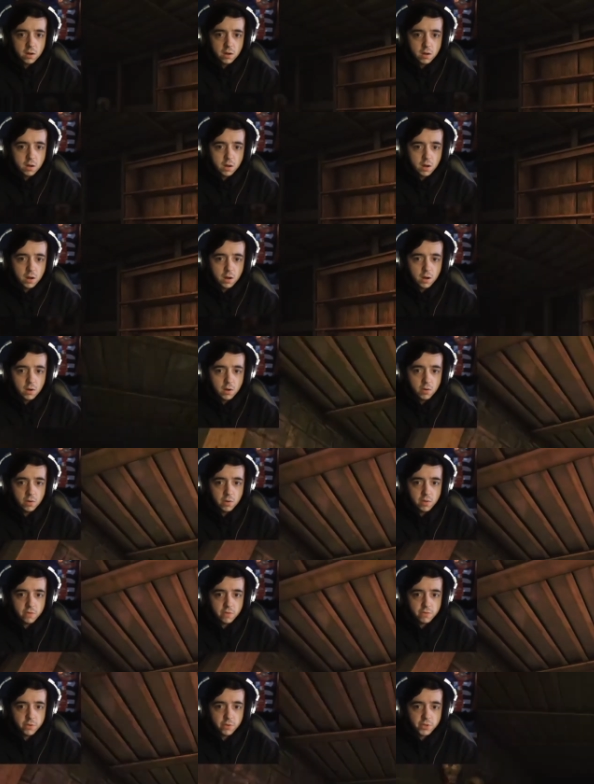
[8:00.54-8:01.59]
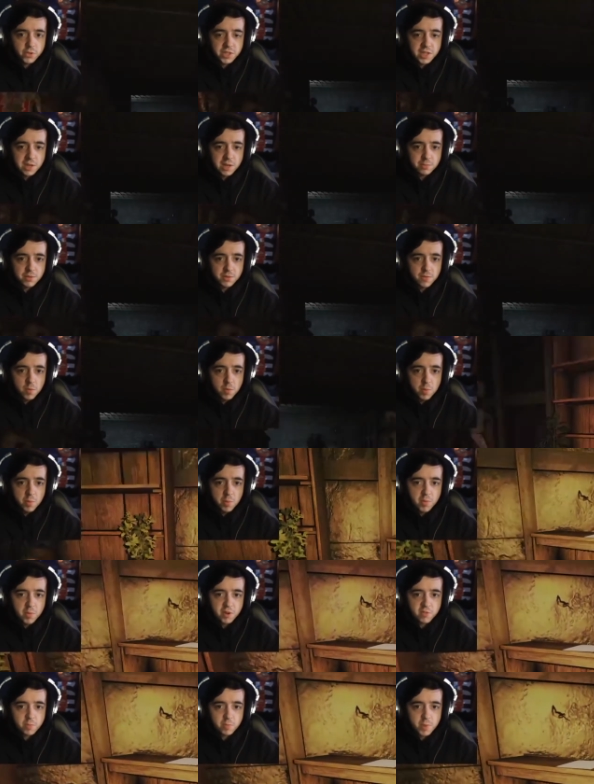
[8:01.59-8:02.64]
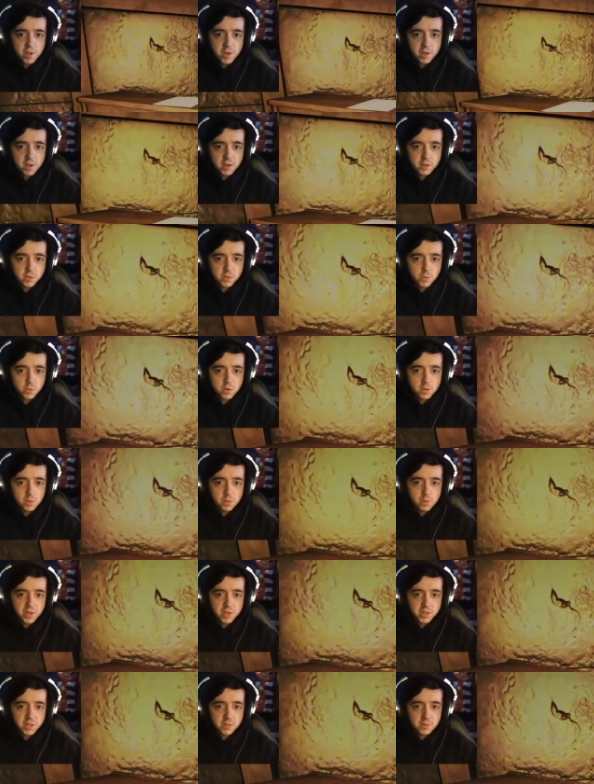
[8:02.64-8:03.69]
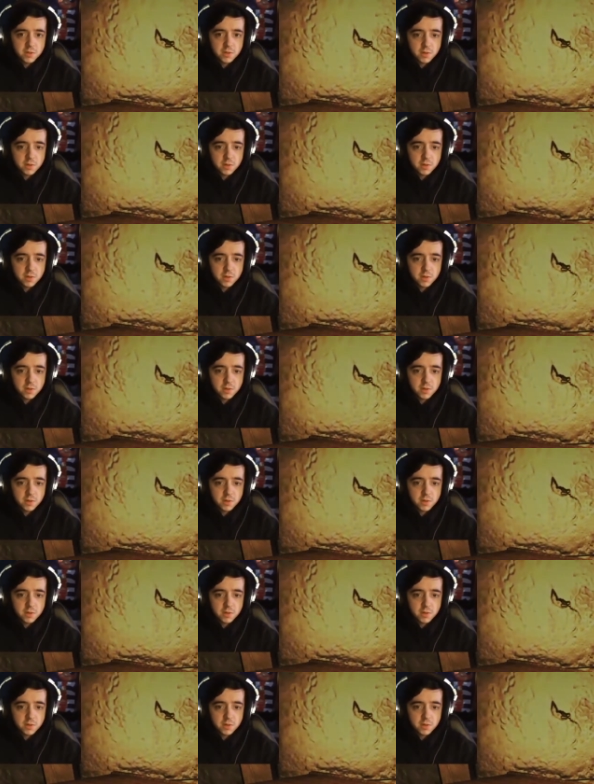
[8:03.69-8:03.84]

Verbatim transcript: Oh, are the footsteps from above me? Because we're in the basement.